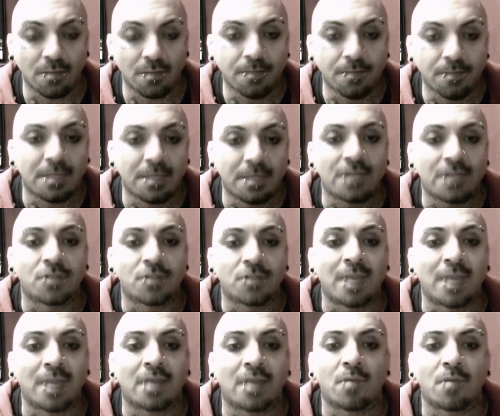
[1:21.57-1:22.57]
men to
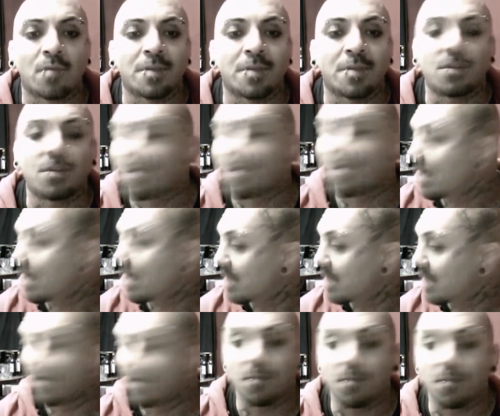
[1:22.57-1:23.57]
men, women to women,
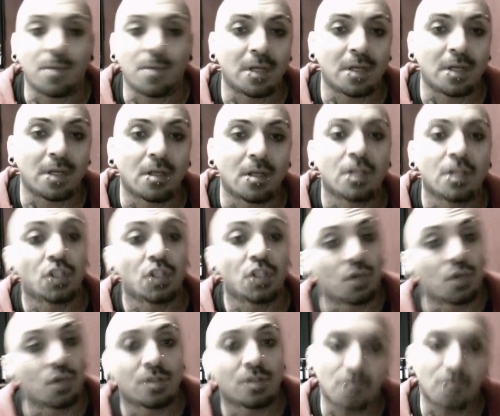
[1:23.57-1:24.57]
men to women,
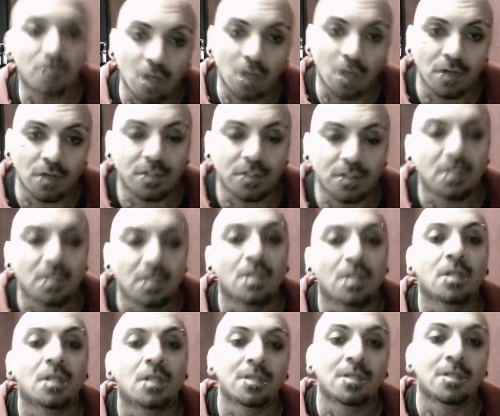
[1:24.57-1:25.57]
children to adults,
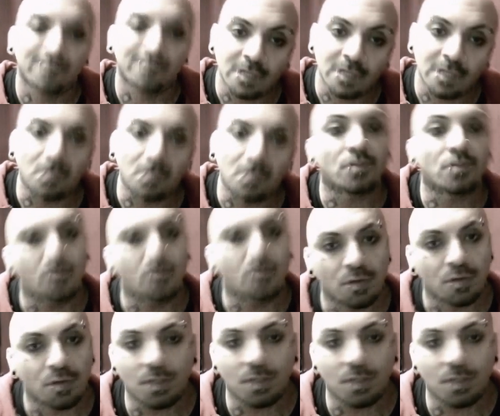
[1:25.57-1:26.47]
adults to older